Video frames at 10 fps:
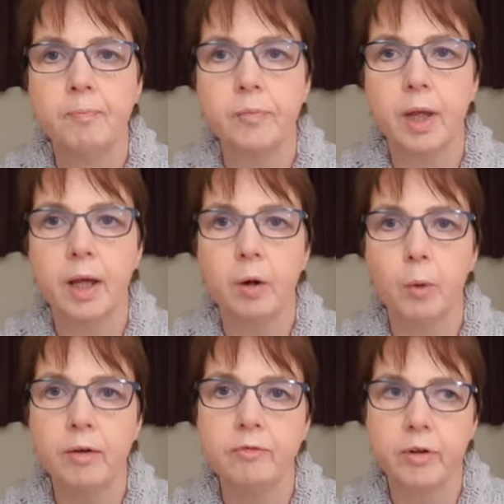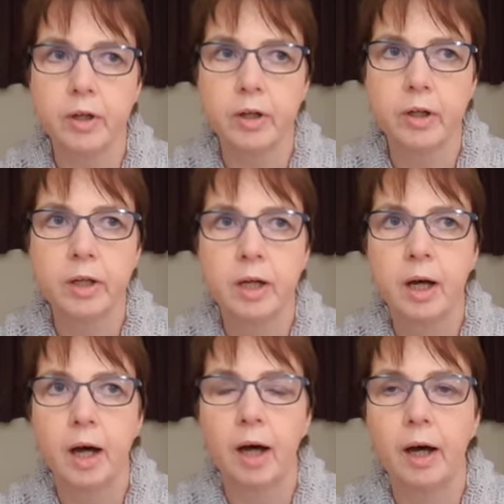However,
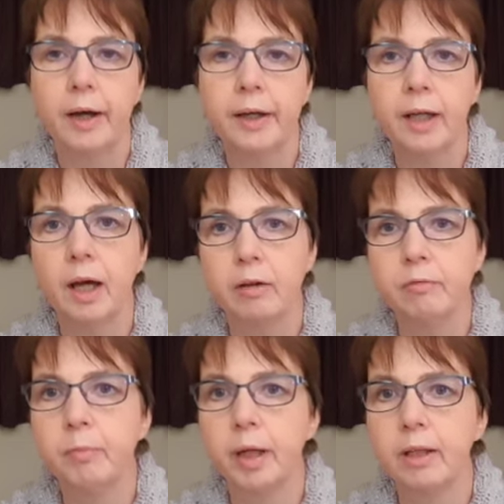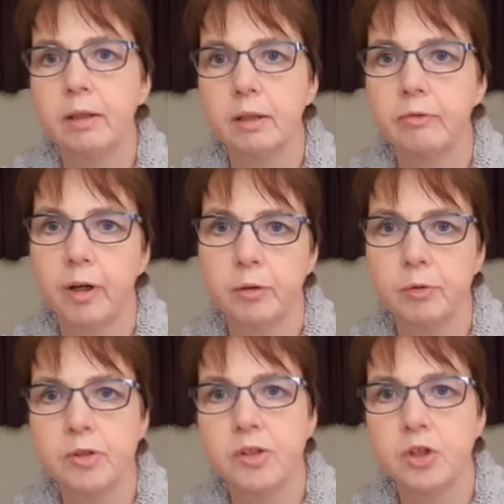I have made a final
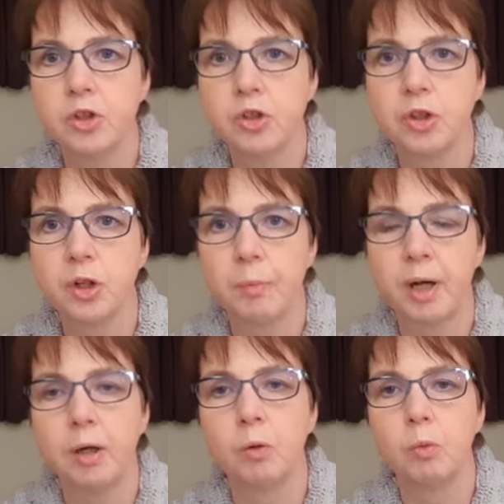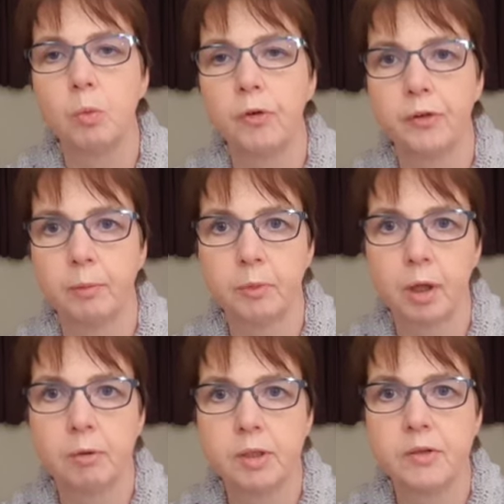decision about what I'm
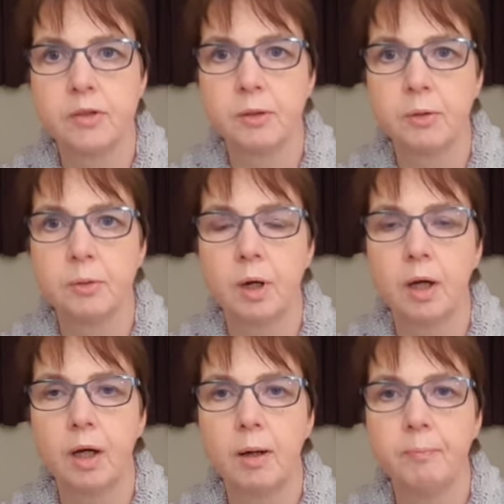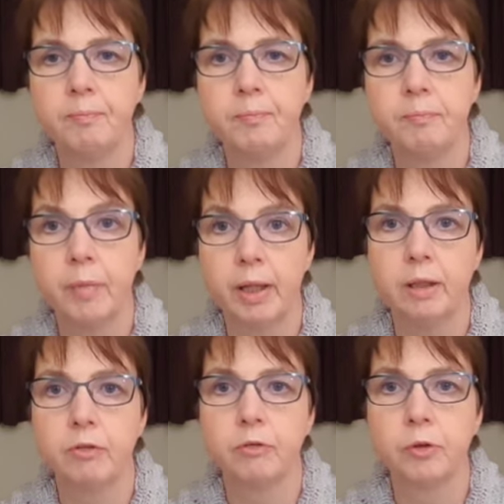going to
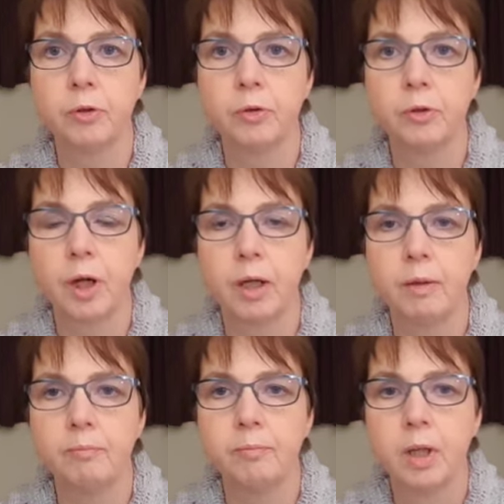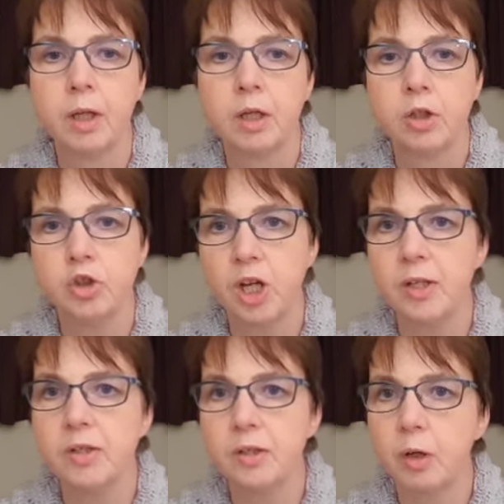make for
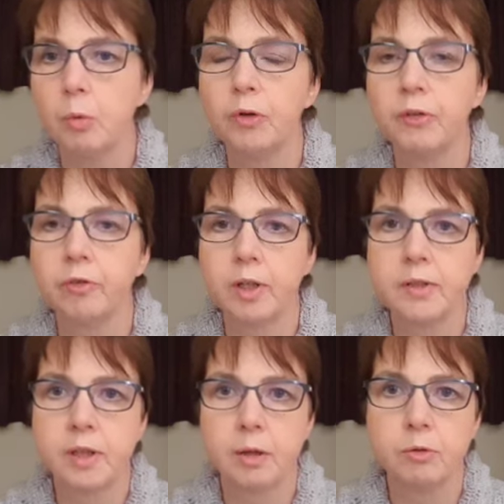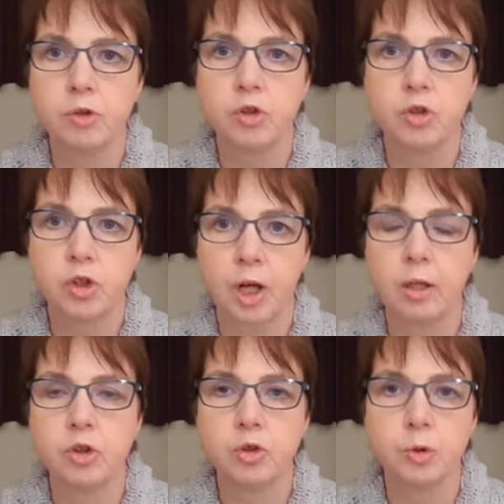Jess So What If I Sew's
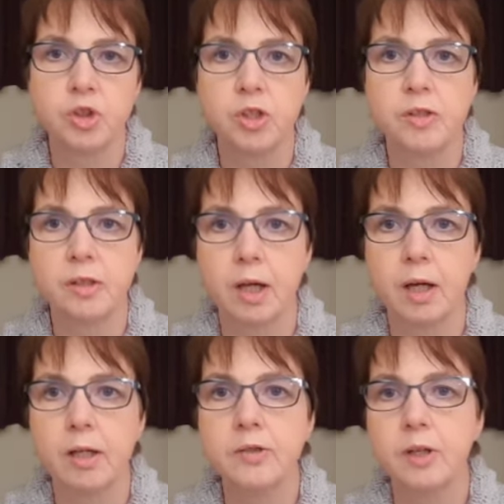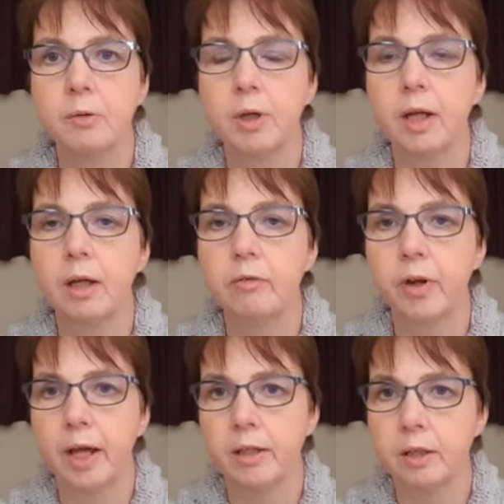challenge, which is Sew Yellow for
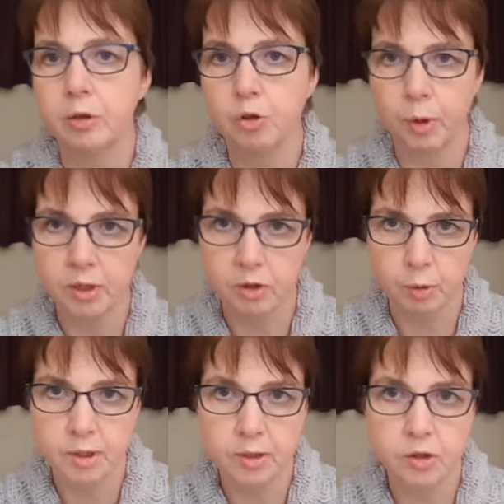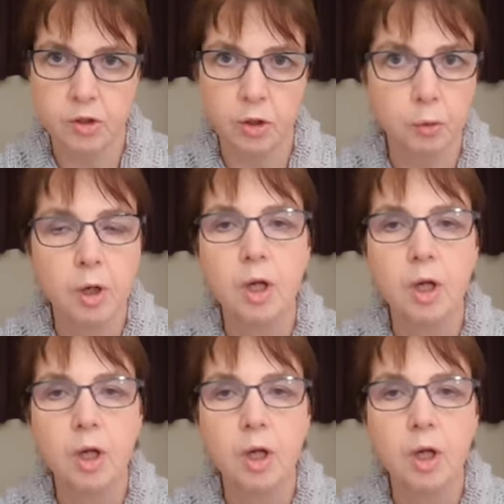Endo 2022,